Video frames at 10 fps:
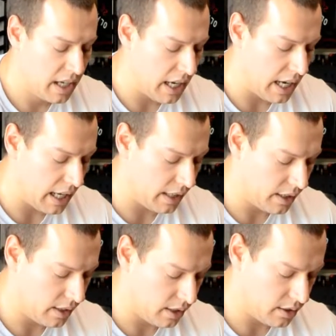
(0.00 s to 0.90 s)

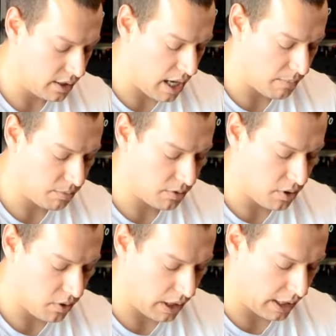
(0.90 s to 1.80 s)
And the top
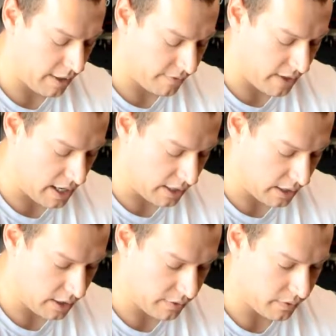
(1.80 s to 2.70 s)
result I kept finding
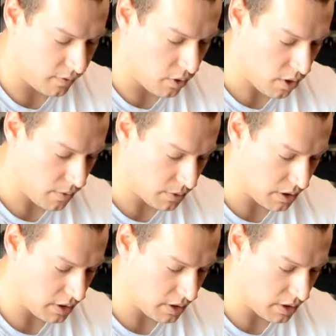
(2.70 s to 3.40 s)
on different forums and